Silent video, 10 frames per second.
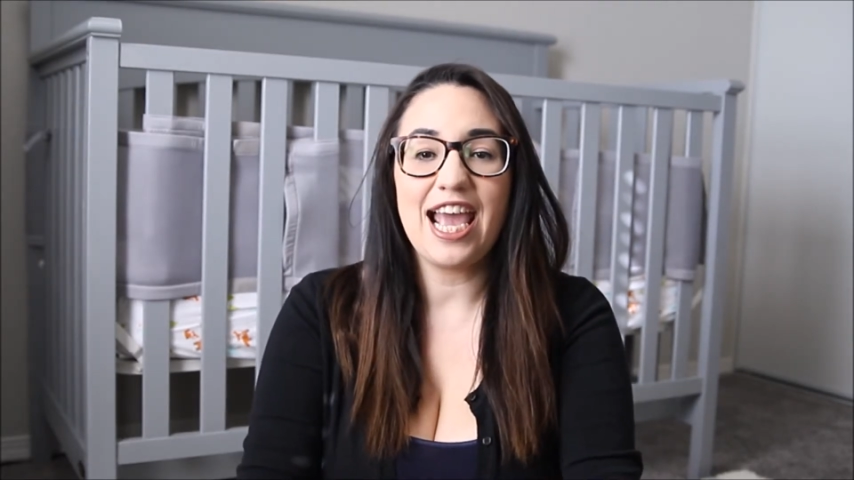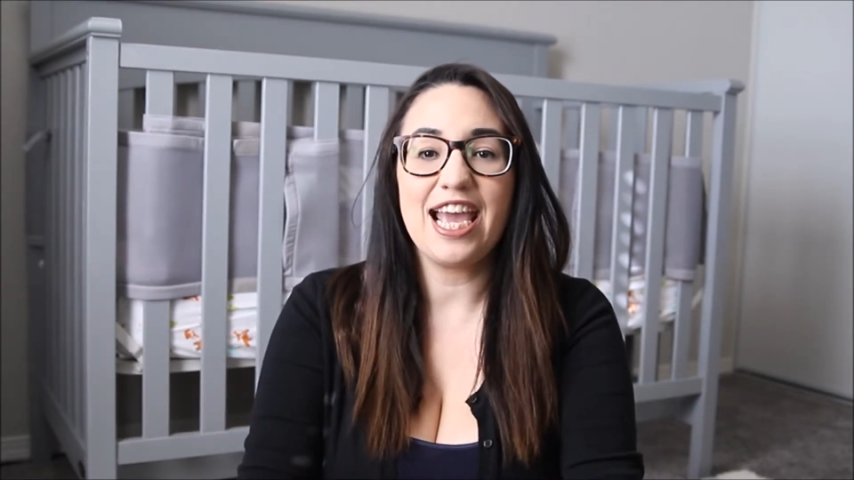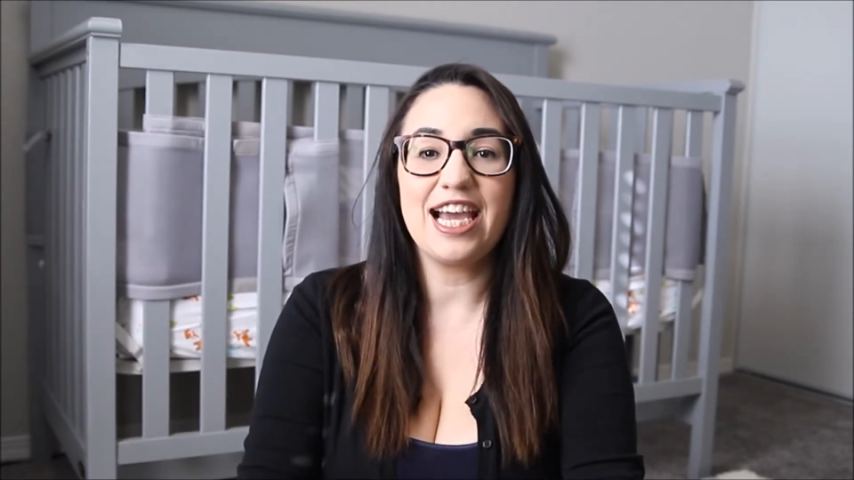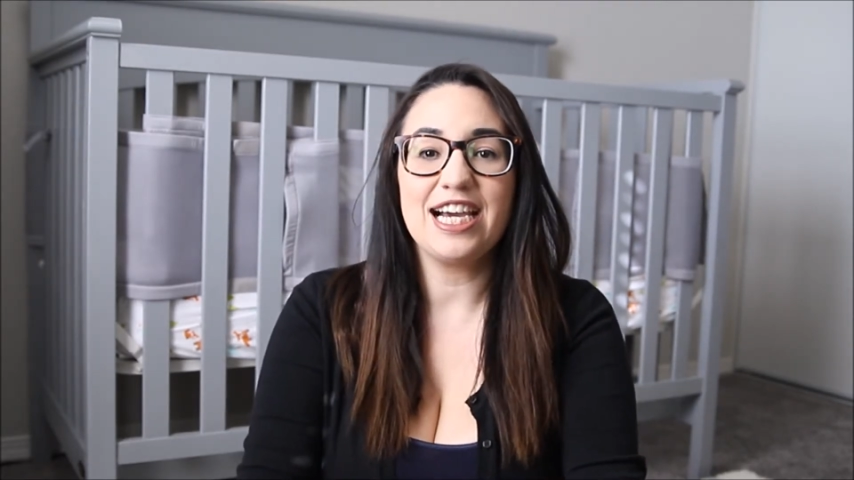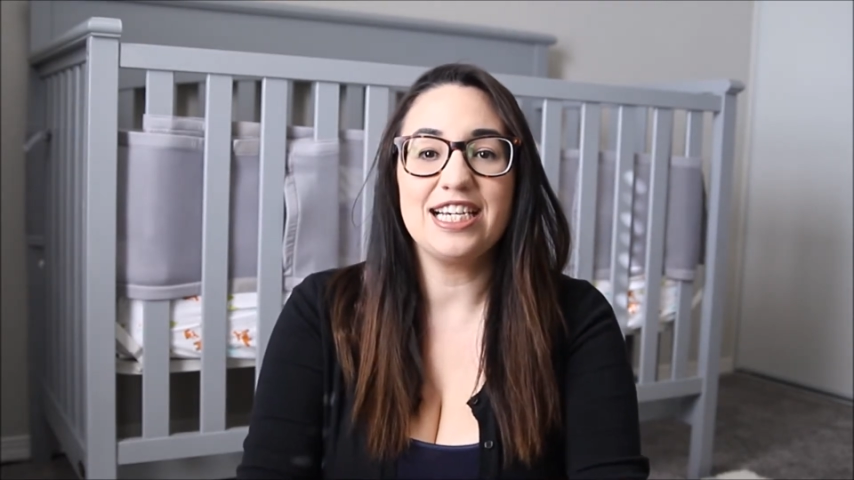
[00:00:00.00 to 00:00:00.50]

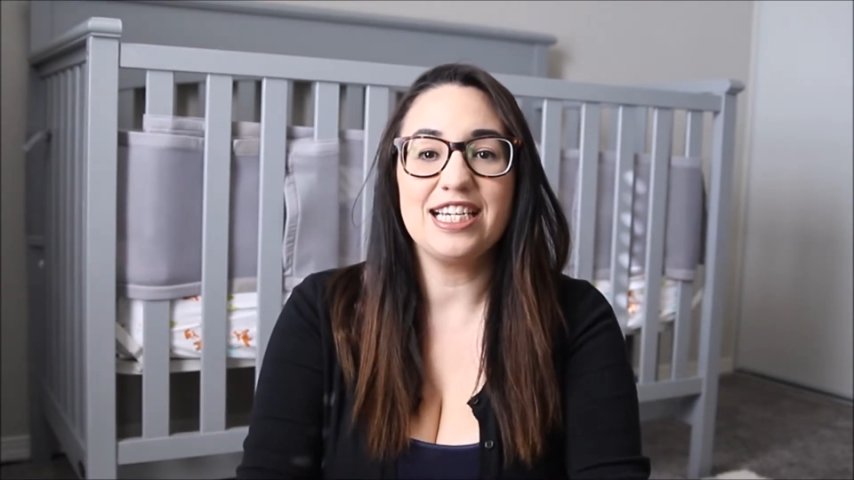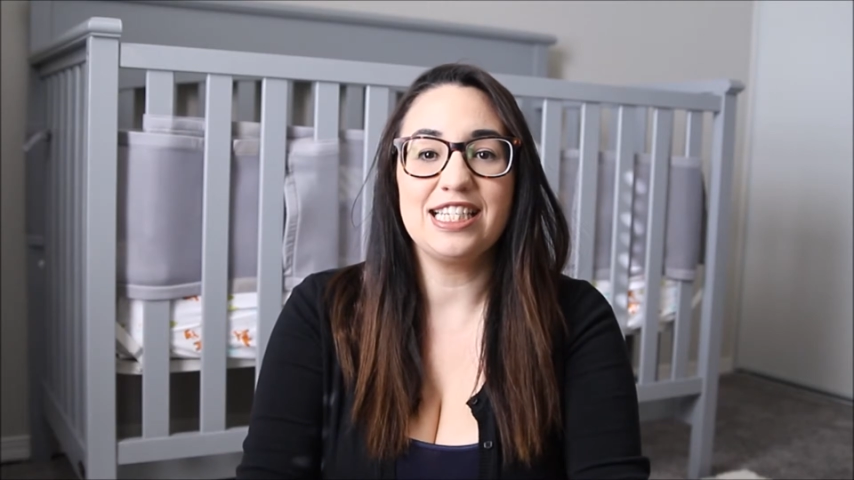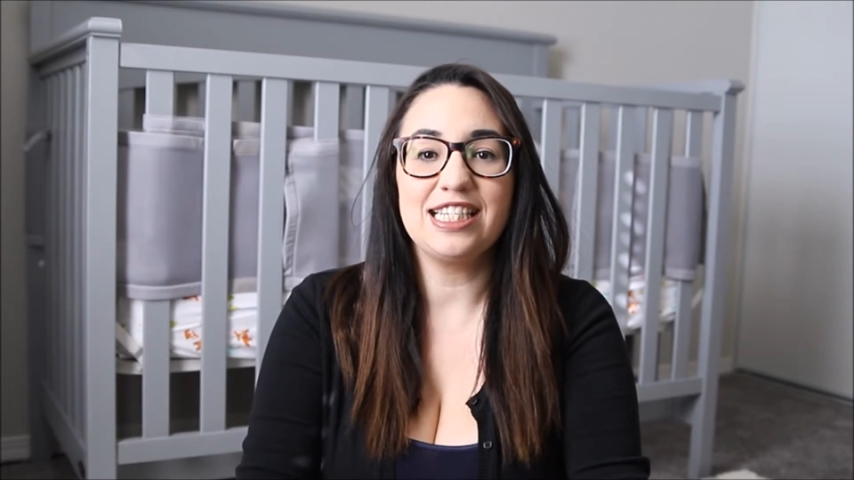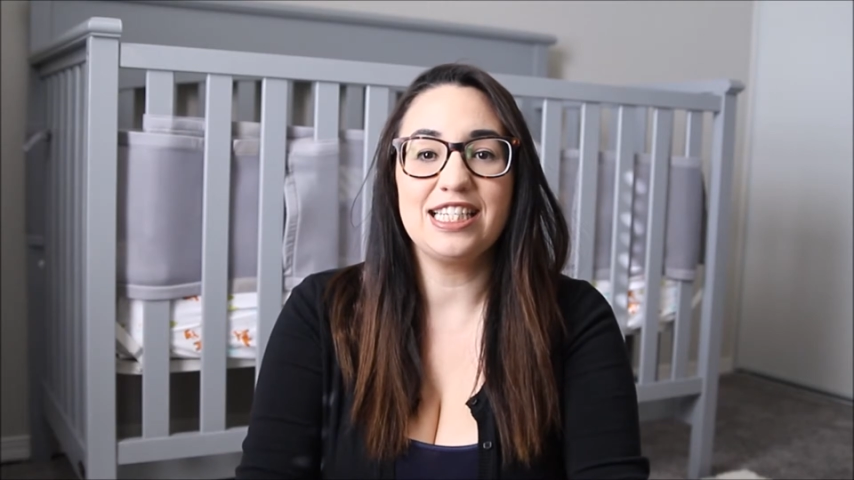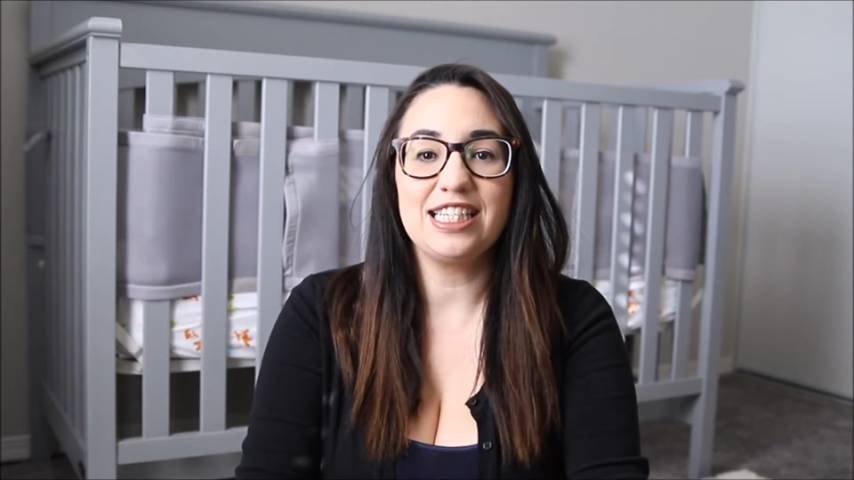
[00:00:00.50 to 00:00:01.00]

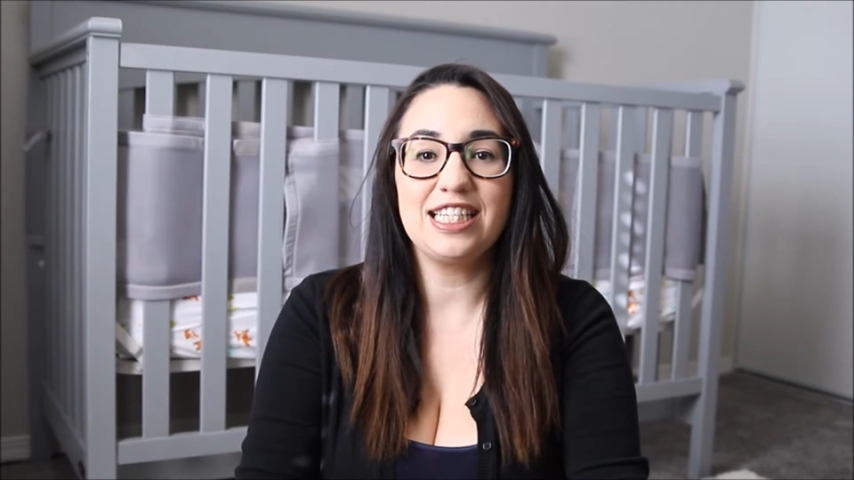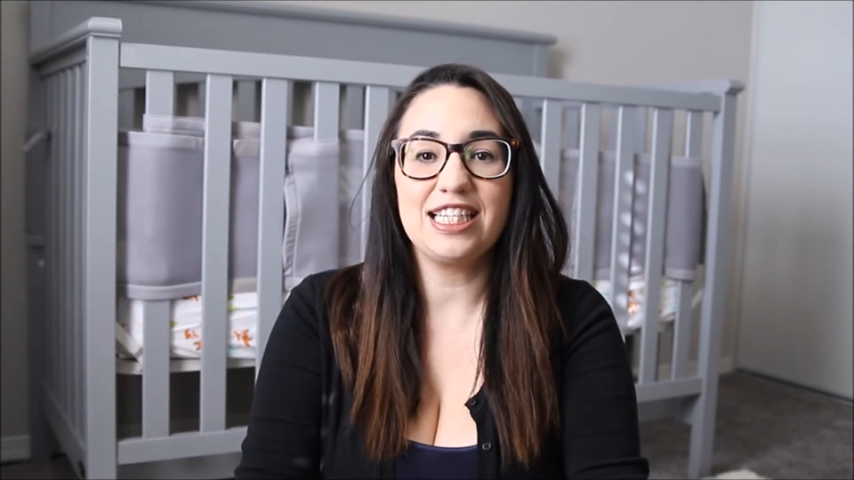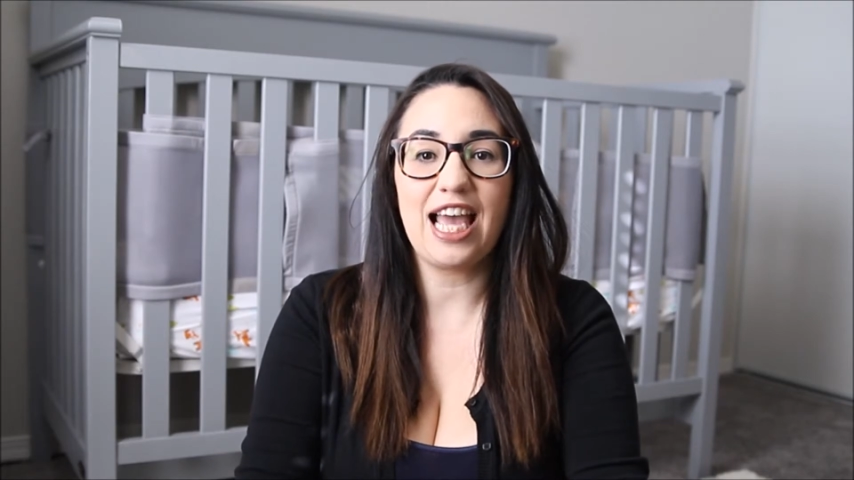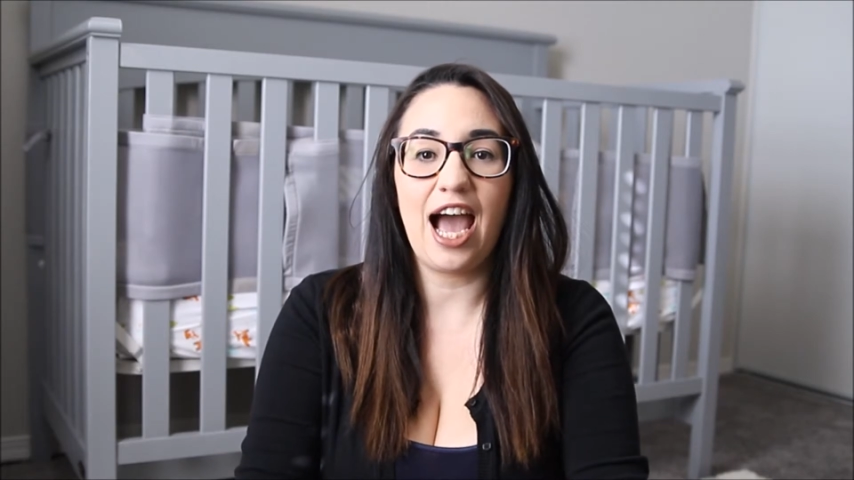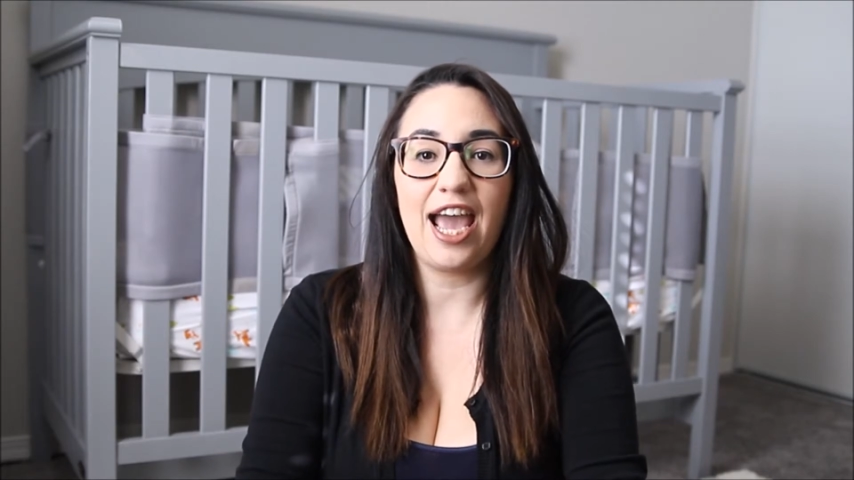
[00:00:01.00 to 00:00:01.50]
and
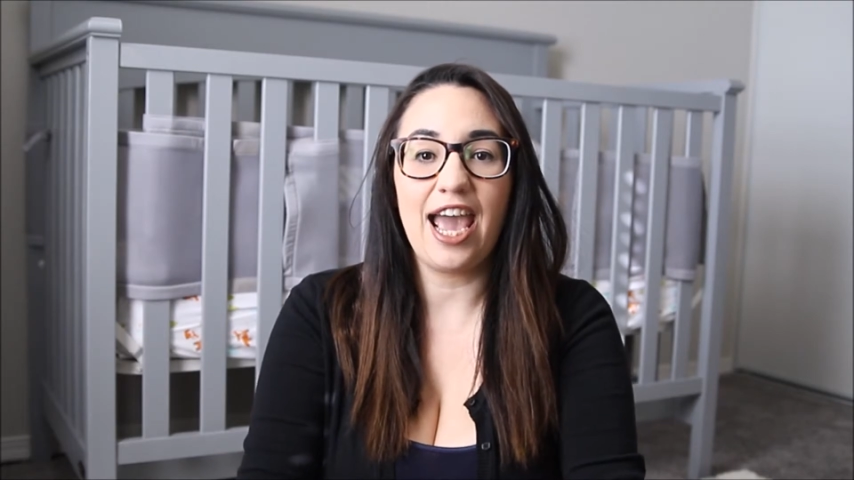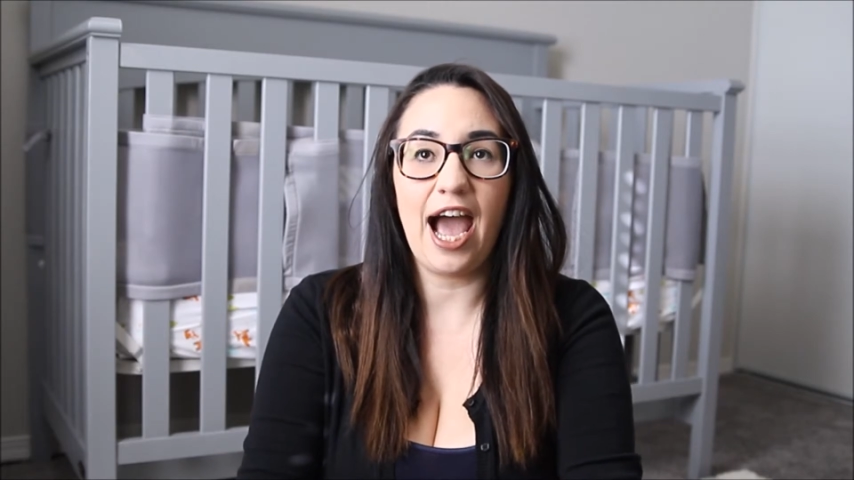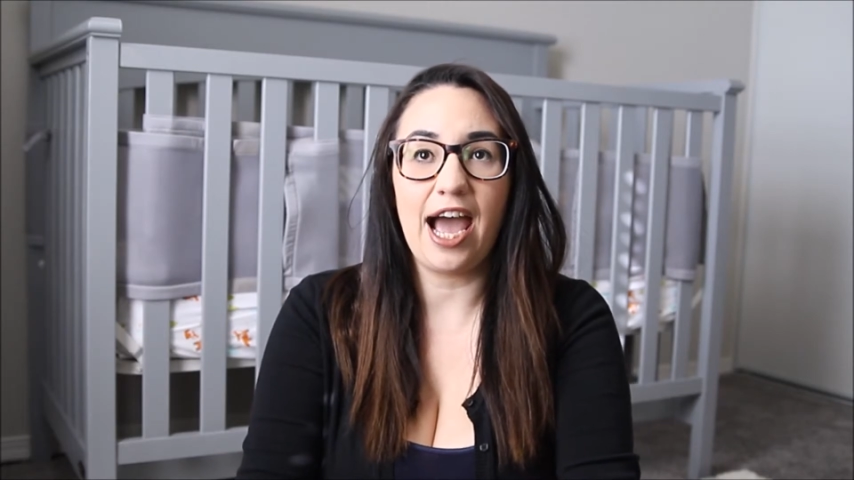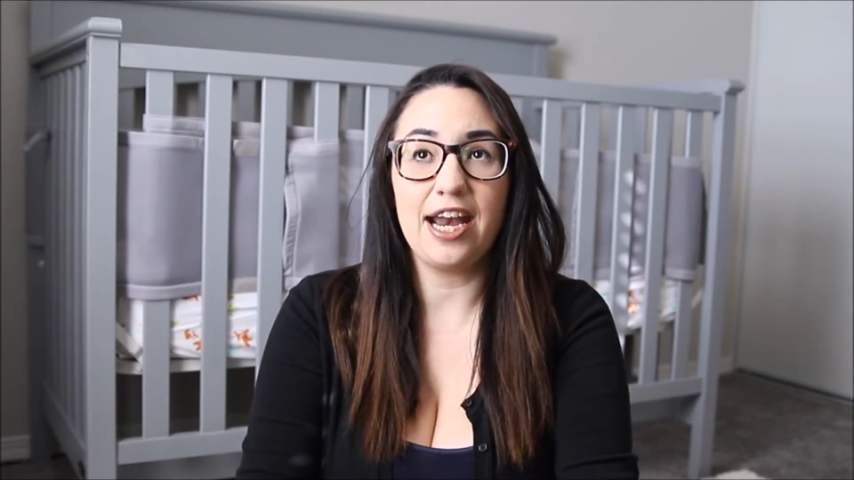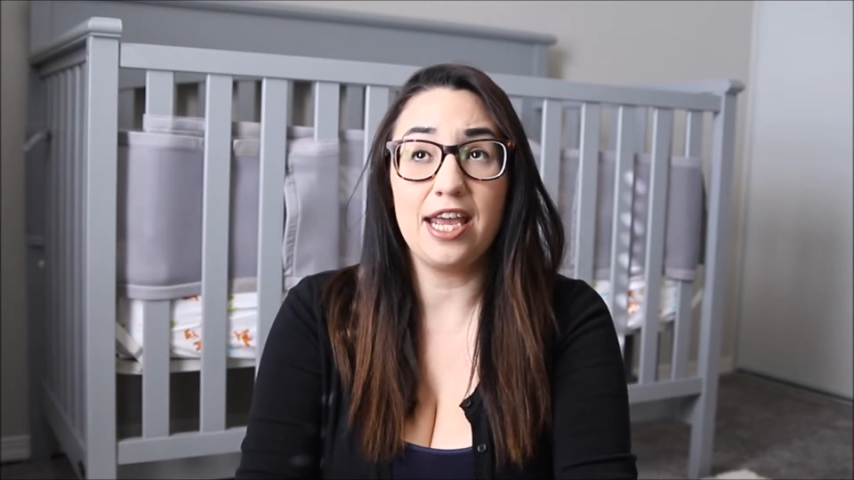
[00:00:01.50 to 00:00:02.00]
I
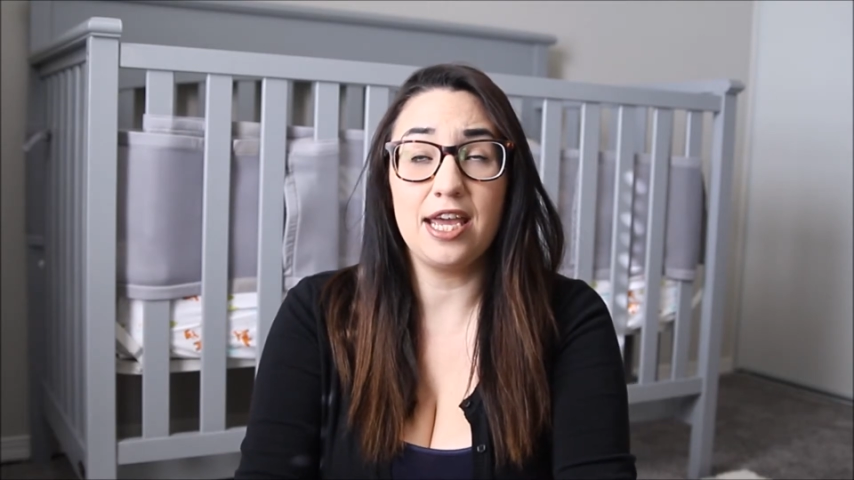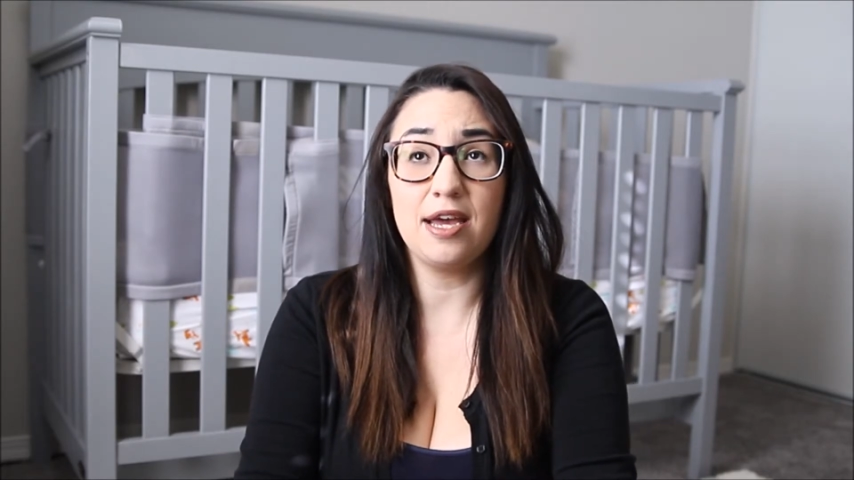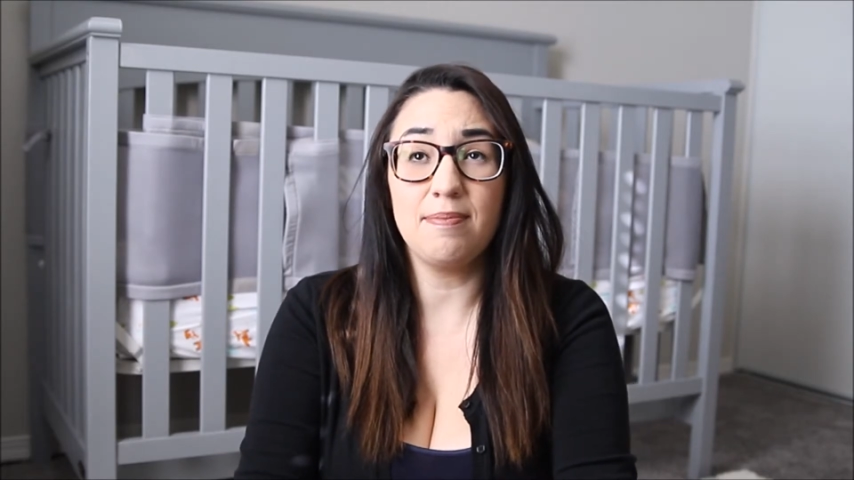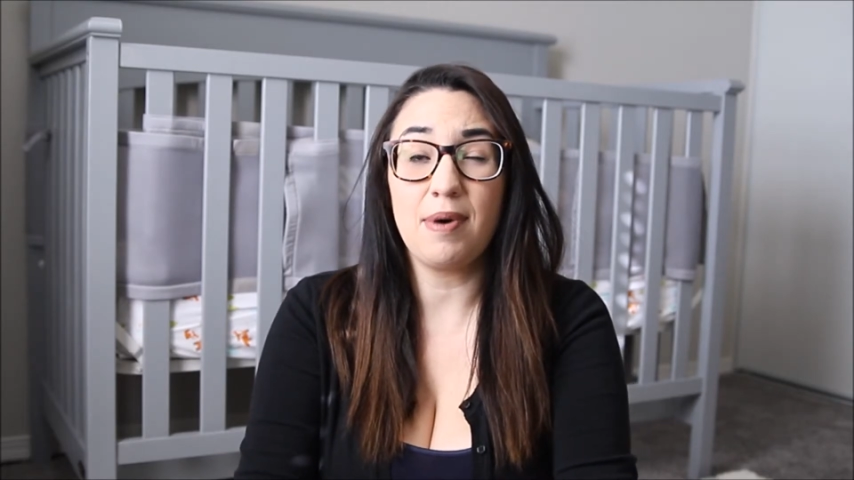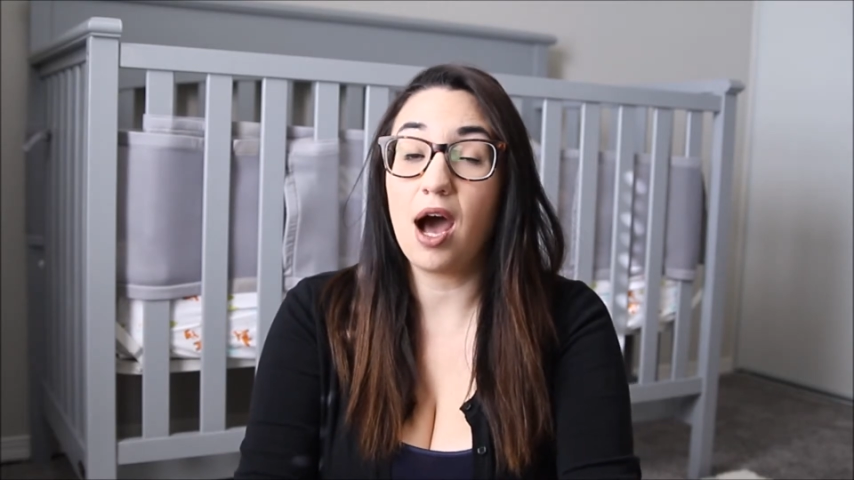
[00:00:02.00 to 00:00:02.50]
had
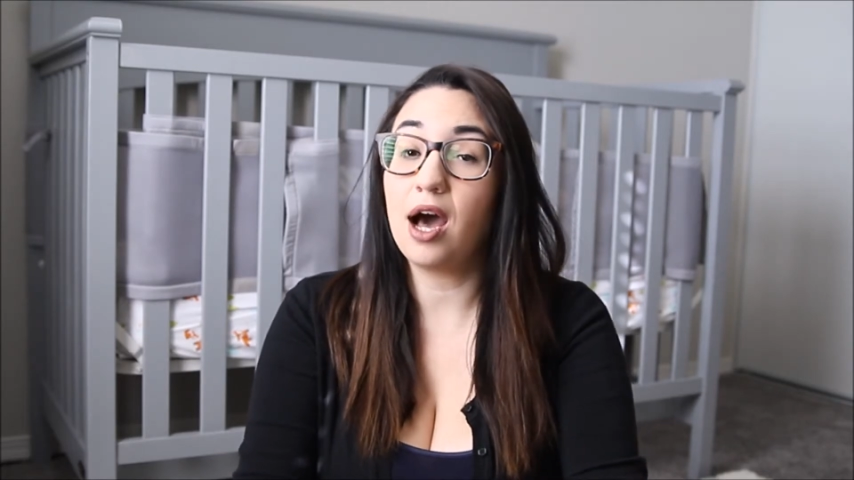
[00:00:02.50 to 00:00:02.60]
him